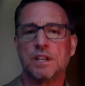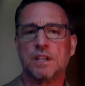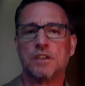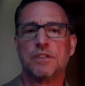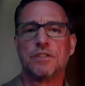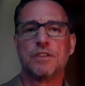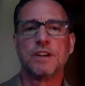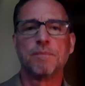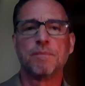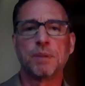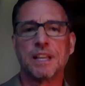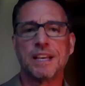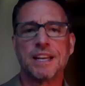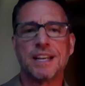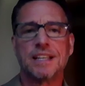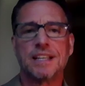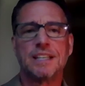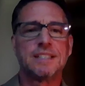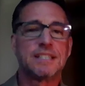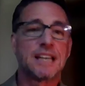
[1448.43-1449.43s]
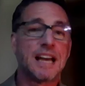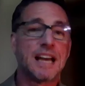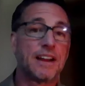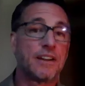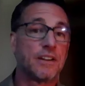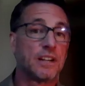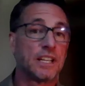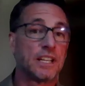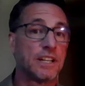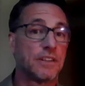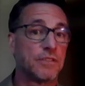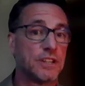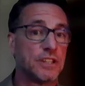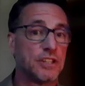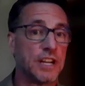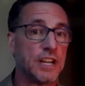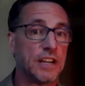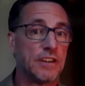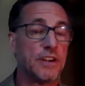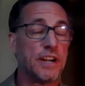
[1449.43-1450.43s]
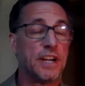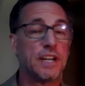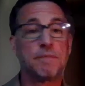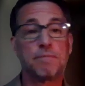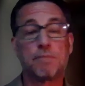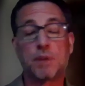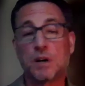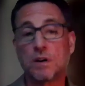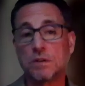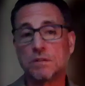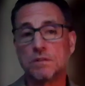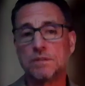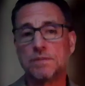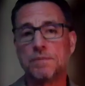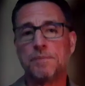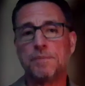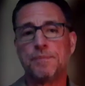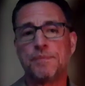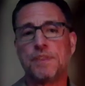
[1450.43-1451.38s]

your implant entirely in regenerated bone?